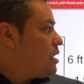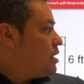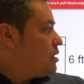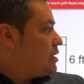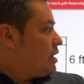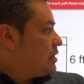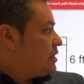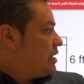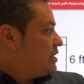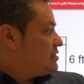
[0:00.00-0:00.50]

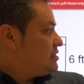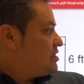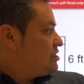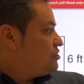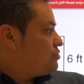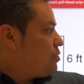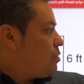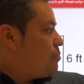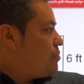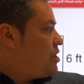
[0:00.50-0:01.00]
The
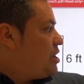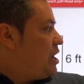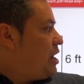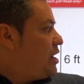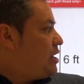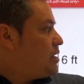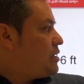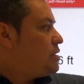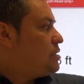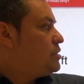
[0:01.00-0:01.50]
distance from
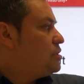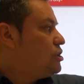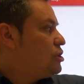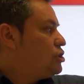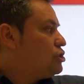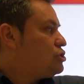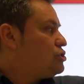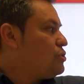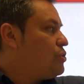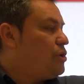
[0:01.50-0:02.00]
here
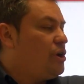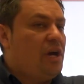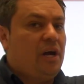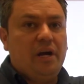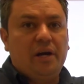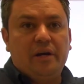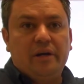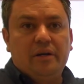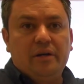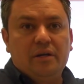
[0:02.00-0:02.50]
to
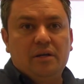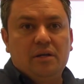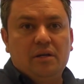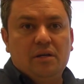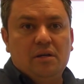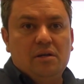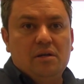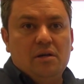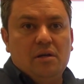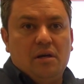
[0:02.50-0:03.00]
here
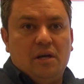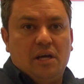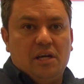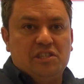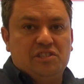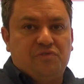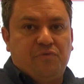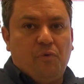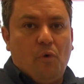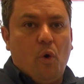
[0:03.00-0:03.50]

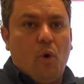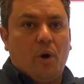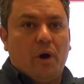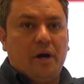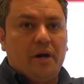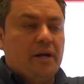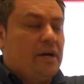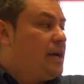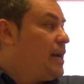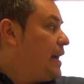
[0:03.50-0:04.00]
is
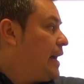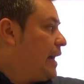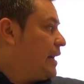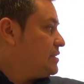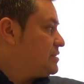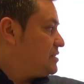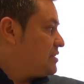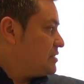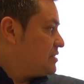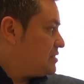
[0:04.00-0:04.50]
4.
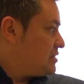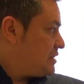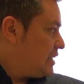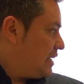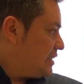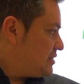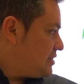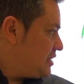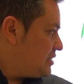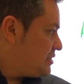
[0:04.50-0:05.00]
And since
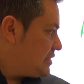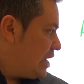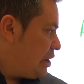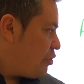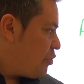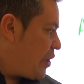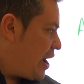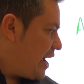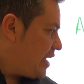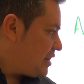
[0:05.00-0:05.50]
this is a
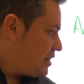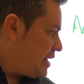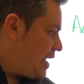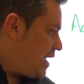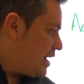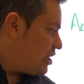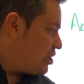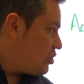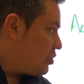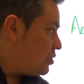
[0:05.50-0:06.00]

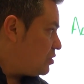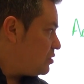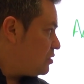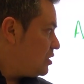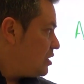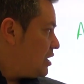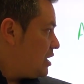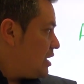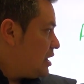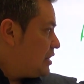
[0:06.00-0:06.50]
rectangle,
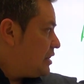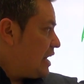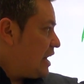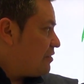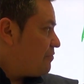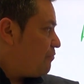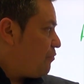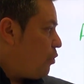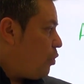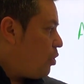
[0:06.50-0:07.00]

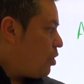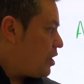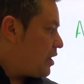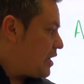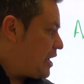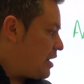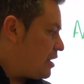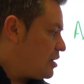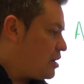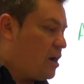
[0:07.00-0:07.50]
that 4
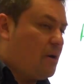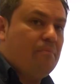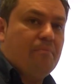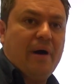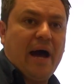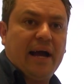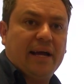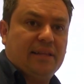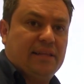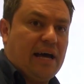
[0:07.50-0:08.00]
can come
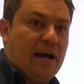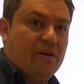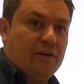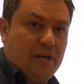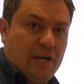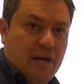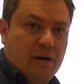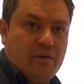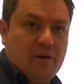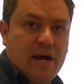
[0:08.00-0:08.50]
back down
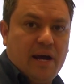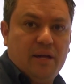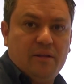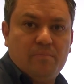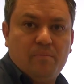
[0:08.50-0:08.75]
here, right?